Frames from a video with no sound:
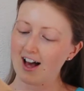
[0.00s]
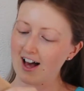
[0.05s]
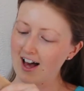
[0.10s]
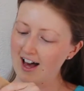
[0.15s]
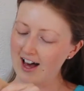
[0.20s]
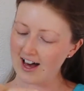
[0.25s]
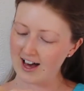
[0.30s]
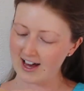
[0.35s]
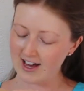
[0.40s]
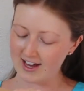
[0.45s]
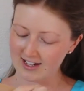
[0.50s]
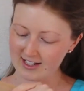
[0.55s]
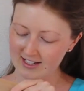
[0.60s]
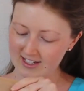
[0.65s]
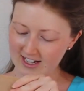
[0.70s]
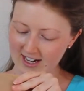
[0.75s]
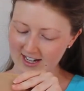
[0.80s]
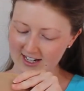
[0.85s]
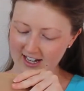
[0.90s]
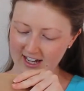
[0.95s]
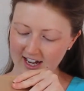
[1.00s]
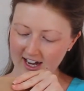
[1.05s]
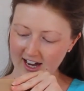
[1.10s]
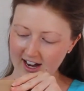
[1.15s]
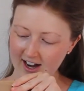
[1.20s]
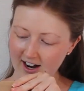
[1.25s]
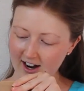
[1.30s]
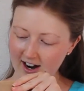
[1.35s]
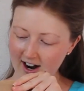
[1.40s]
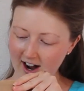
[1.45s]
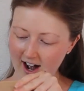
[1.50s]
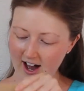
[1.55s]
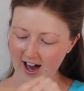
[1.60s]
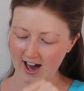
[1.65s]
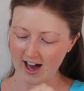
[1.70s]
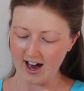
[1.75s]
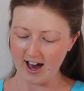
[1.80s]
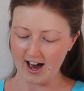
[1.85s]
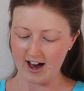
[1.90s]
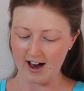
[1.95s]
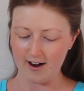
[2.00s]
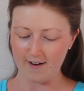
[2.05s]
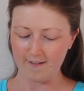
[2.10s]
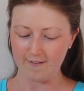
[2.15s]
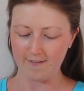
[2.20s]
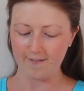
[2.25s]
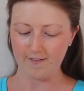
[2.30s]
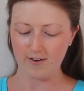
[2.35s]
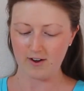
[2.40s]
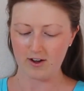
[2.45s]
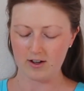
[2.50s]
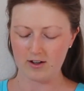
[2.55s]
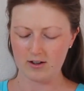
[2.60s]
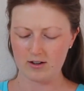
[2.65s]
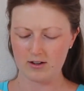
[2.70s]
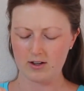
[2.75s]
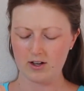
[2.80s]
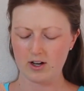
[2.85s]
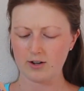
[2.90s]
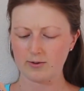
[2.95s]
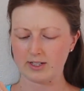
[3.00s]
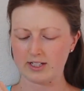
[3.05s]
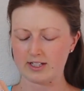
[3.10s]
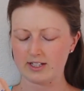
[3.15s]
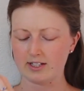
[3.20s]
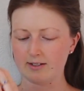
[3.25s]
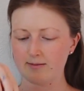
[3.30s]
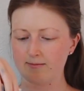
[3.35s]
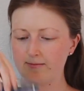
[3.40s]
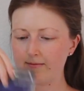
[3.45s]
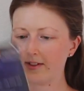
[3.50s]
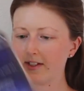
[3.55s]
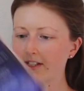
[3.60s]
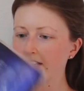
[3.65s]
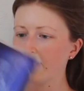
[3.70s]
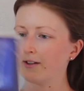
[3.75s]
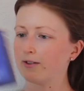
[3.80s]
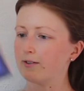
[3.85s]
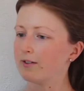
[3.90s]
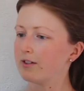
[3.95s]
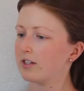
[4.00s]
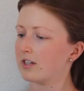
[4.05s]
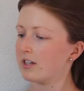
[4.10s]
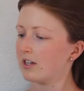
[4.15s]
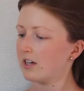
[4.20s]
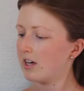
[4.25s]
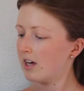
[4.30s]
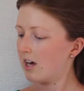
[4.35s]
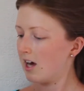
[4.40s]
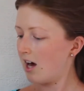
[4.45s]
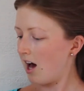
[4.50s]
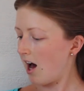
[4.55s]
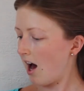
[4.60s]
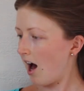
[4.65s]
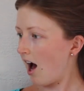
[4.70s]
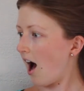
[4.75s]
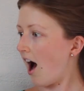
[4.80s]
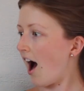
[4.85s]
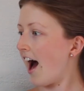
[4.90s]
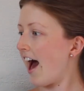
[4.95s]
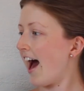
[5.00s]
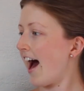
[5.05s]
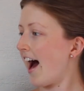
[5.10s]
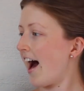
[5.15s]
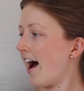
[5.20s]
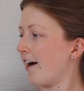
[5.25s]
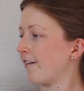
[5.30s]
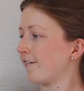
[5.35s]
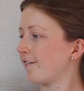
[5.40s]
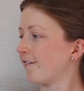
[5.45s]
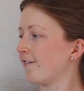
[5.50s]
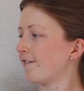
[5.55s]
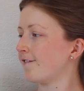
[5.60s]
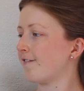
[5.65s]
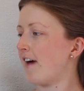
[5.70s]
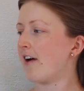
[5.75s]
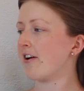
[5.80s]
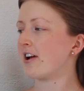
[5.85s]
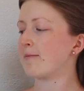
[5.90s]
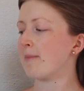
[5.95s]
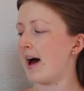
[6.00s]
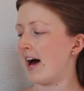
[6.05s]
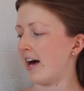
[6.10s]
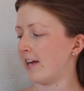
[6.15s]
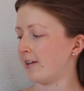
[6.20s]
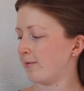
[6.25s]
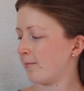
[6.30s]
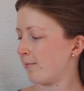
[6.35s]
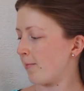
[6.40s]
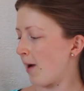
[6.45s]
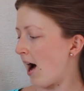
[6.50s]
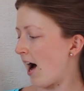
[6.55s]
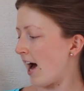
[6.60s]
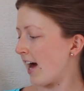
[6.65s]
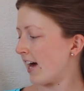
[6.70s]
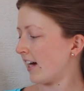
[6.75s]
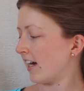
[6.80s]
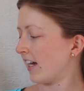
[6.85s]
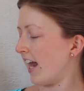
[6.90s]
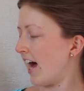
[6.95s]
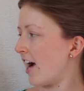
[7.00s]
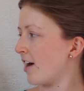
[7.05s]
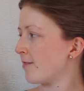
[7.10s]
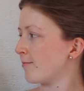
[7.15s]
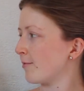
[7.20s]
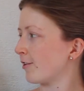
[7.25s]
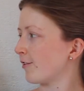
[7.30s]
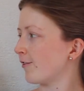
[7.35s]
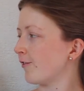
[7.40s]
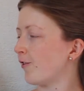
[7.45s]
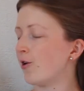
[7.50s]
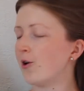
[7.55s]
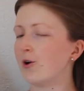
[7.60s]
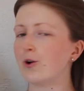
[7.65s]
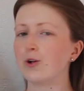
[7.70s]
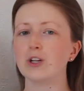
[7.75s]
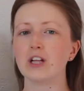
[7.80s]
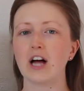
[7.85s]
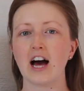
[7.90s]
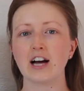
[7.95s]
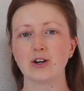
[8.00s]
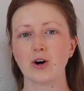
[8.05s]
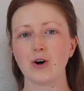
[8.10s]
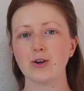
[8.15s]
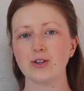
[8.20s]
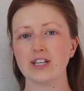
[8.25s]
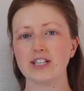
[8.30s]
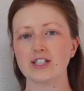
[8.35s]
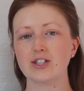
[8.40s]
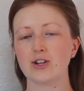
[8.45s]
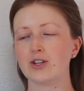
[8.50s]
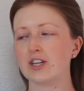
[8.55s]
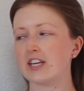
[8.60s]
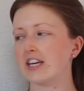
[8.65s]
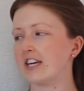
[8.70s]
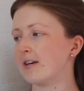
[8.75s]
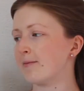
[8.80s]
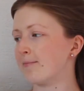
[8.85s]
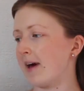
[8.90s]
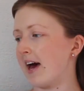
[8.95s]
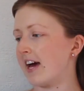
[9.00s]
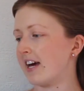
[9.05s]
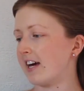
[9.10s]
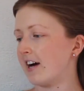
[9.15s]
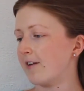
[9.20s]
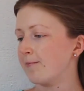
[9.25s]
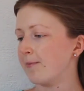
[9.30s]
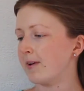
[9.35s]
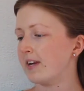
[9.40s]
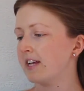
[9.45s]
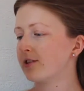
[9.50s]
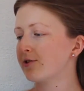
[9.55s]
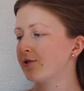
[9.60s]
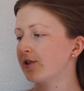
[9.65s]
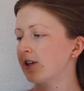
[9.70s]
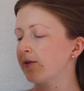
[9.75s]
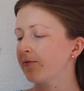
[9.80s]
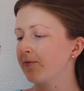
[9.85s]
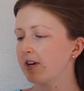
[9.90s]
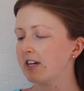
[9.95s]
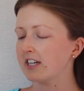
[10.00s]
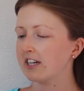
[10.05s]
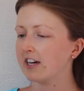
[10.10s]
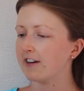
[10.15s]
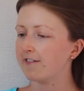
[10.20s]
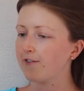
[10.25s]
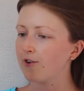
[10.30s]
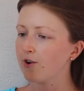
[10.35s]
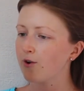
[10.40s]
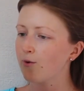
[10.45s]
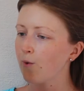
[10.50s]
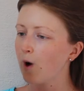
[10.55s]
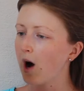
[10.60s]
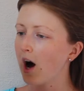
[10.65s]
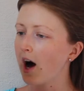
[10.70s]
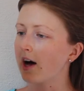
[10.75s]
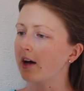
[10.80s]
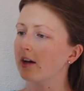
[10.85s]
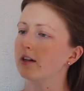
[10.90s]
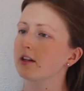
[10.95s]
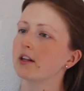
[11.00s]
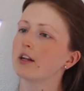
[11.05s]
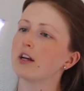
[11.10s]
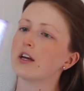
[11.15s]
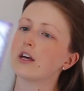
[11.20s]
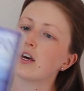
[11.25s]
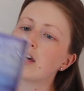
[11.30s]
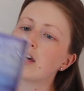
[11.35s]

And in here I have, oh, it's sealed. I have Ferryman by Claire McFall. I got this on eBay. I've been interested in reading it for a while